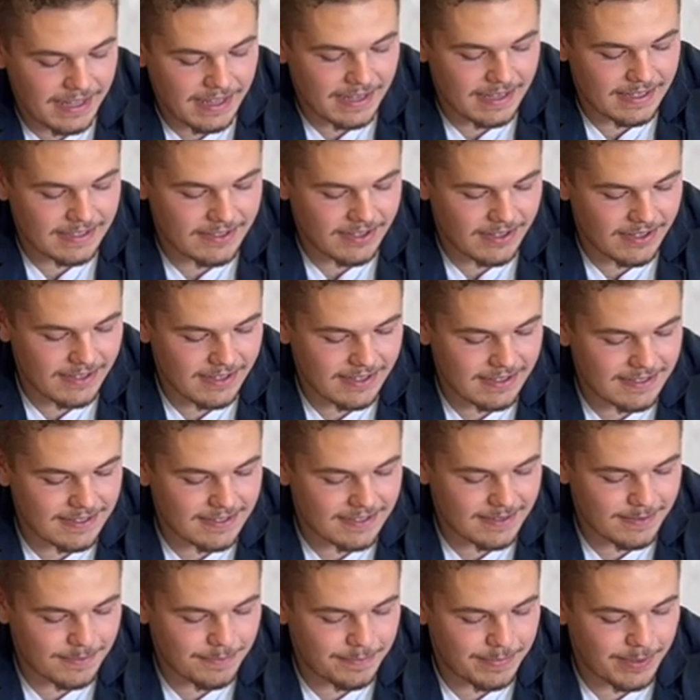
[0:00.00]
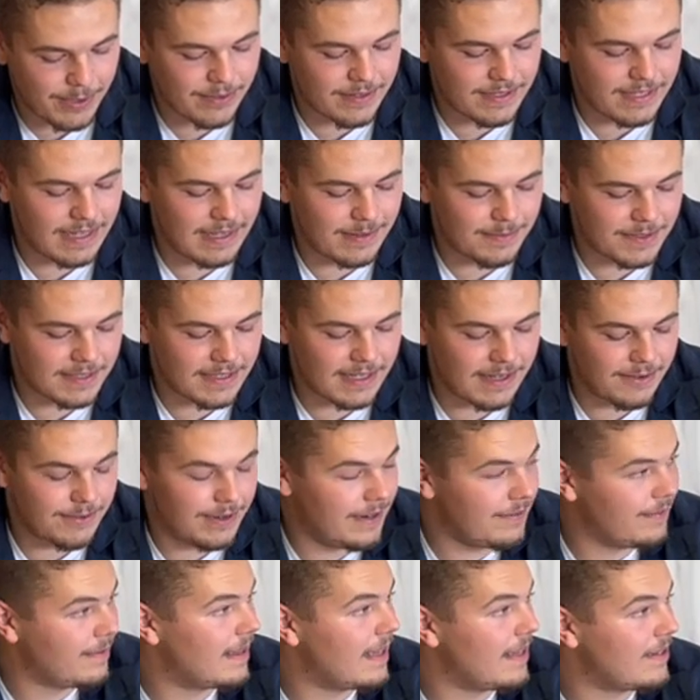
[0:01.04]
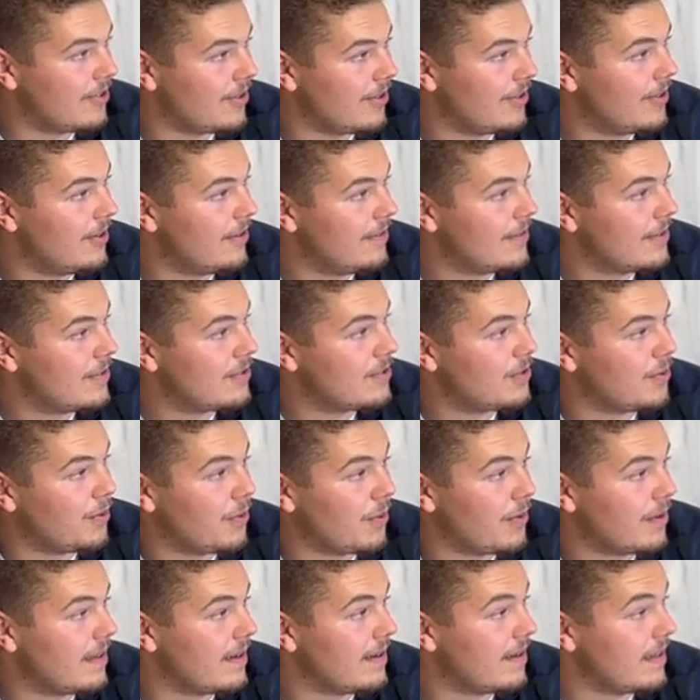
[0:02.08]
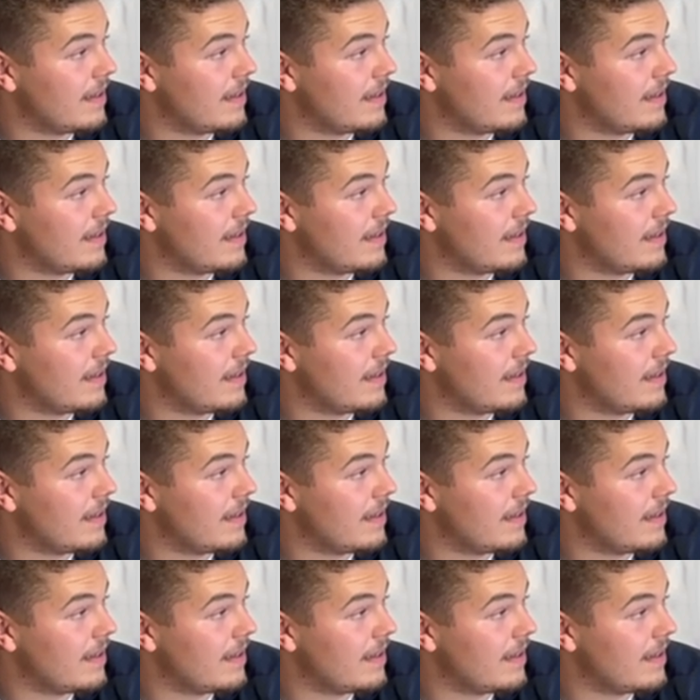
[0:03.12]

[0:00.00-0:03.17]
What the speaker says: as long as both teams stay away from that turnovers, or they're at